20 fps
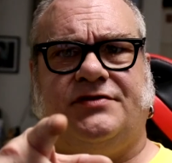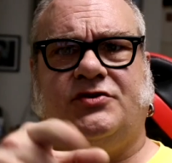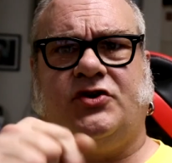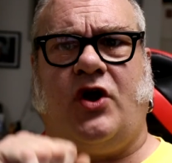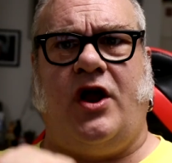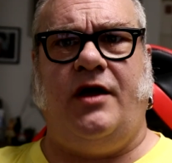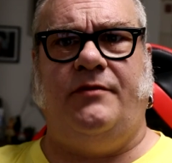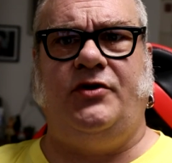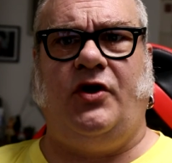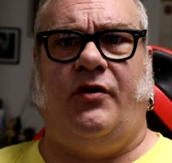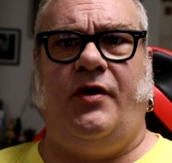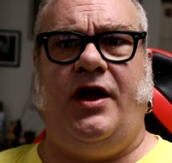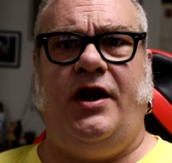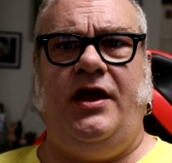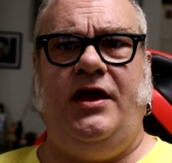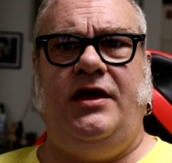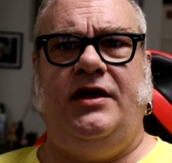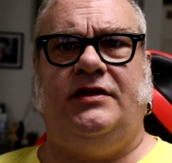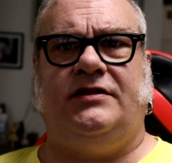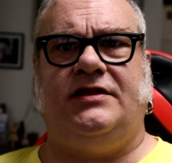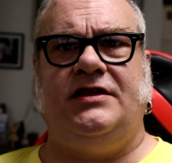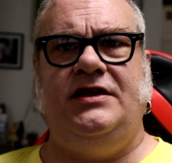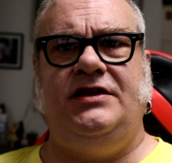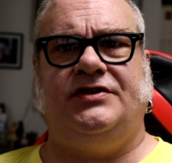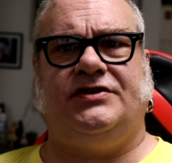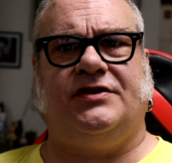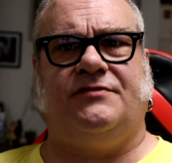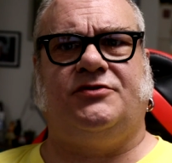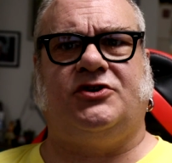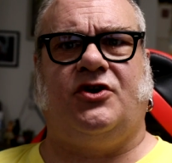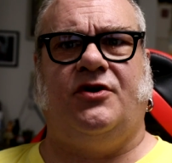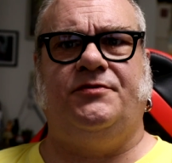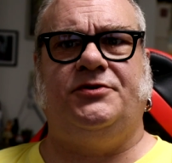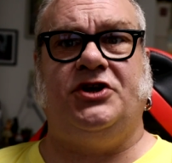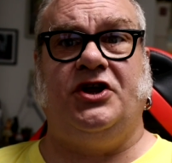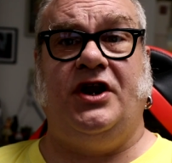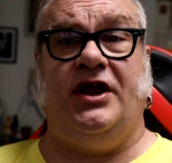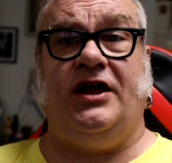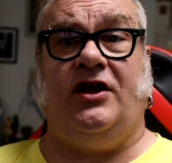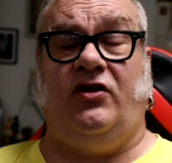subscribed already, hit the
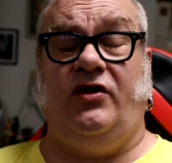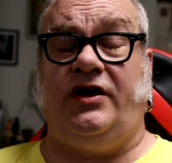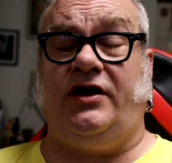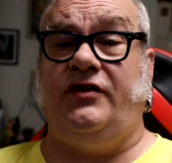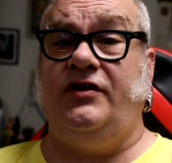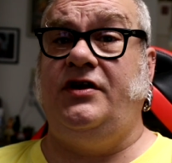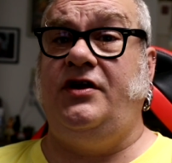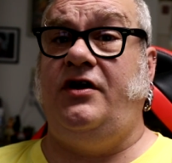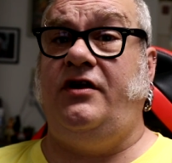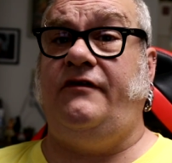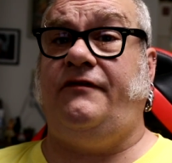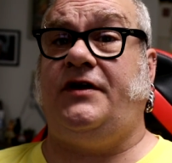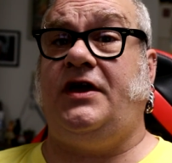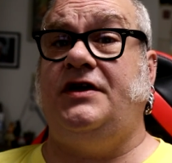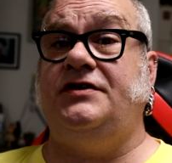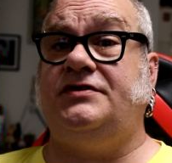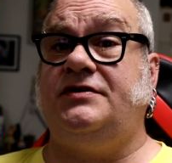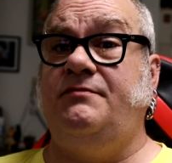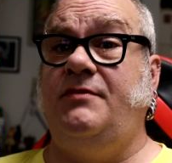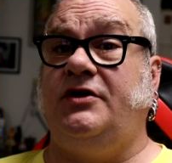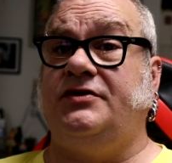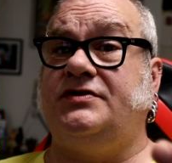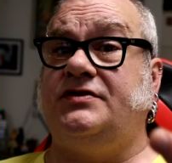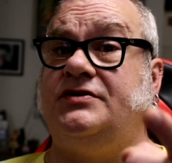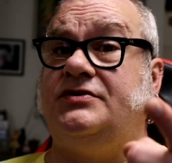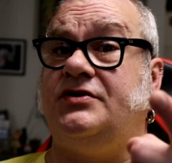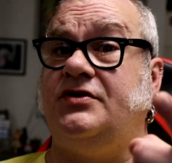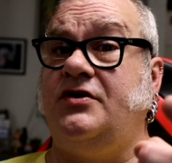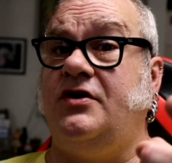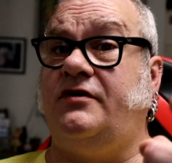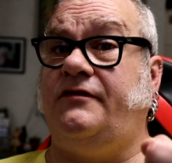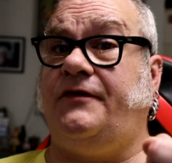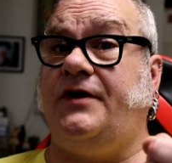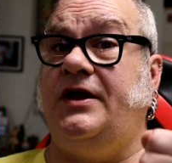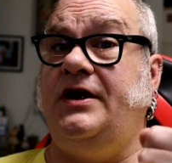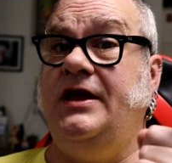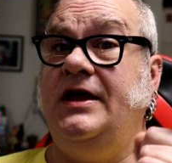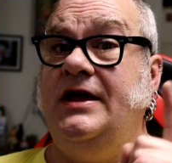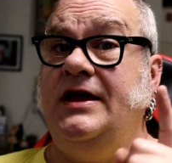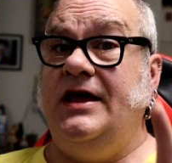subscription and click on the notification bell so that you're
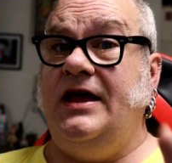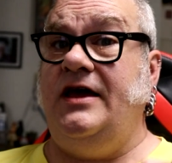notified